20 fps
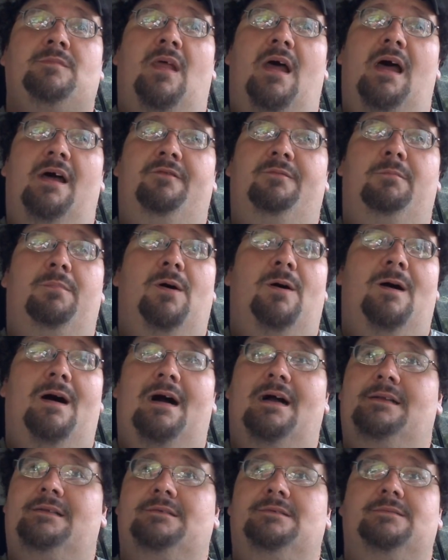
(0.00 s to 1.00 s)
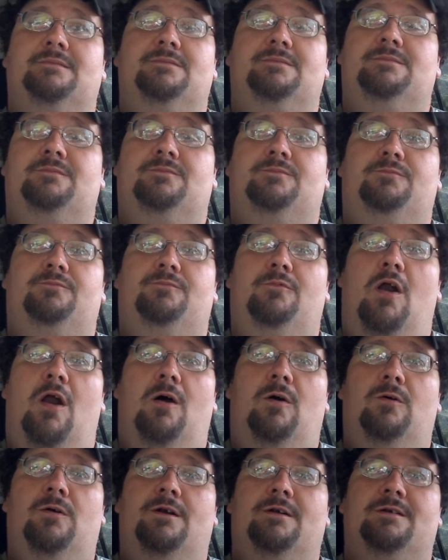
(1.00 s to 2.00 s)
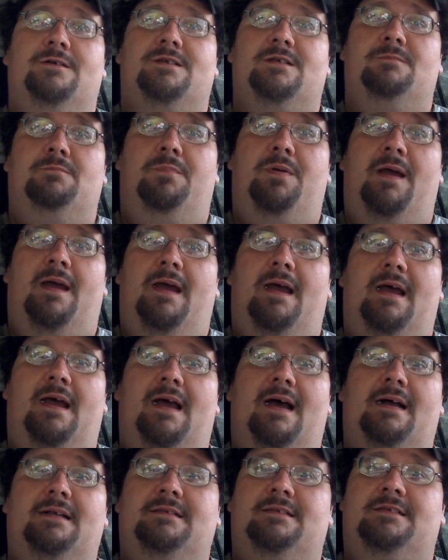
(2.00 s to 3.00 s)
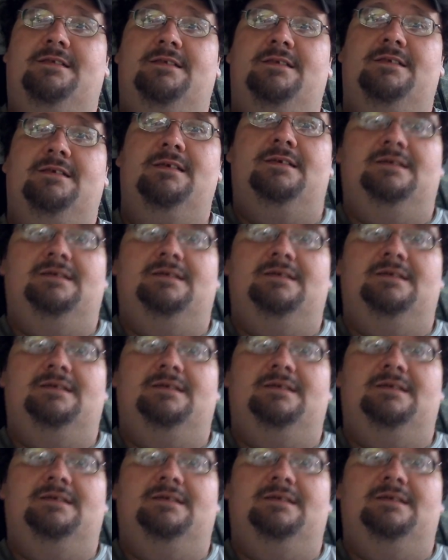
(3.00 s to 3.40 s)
I've bought rotors and pads.